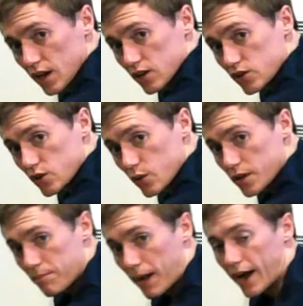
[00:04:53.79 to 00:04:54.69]
to do with
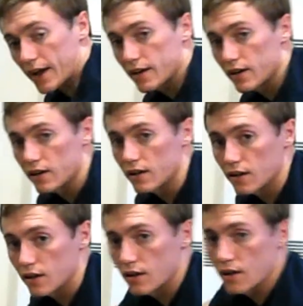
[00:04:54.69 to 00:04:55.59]
your back.
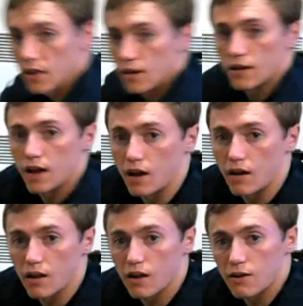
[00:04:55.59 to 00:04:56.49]
Now
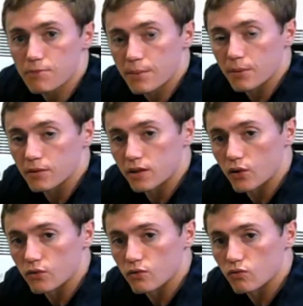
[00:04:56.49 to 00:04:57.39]
a lot of people
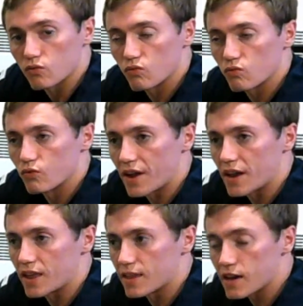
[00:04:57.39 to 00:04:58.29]
don't
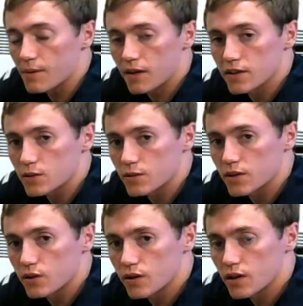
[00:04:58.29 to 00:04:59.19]
really think about this when they're
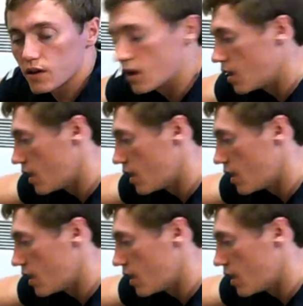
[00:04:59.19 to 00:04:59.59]
doing it.